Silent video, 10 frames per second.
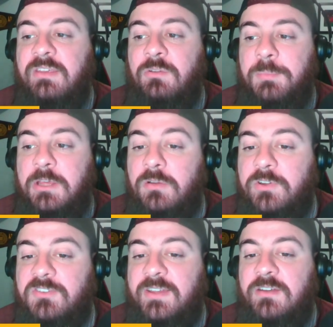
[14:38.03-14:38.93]
It would be over
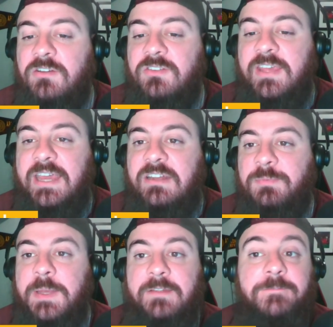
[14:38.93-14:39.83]
10 yards a catch,
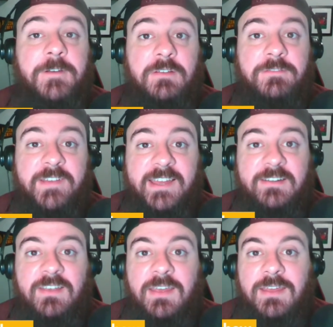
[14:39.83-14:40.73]
but fun fact,